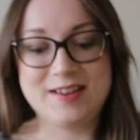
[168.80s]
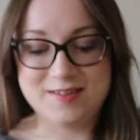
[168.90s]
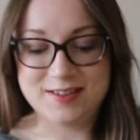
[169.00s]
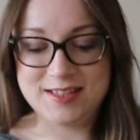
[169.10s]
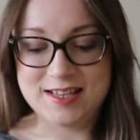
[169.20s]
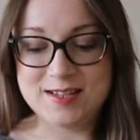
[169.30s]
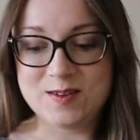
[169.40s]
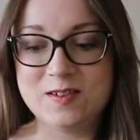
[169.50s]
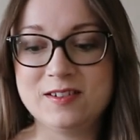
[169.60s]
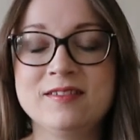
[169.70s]
I cast these
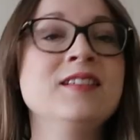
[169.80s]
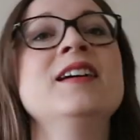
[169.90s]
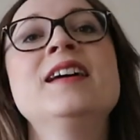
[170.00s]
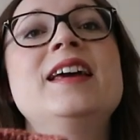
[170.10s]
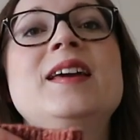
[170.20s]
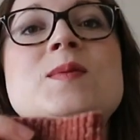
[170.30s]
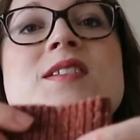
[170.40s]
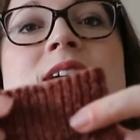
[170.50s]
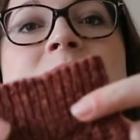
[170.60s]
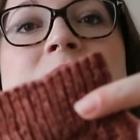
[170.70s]
on. It
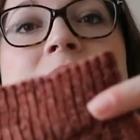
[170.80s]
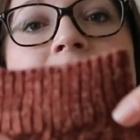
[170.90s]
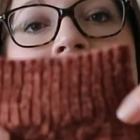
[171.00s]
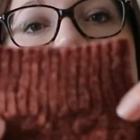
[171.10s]
was like a bit of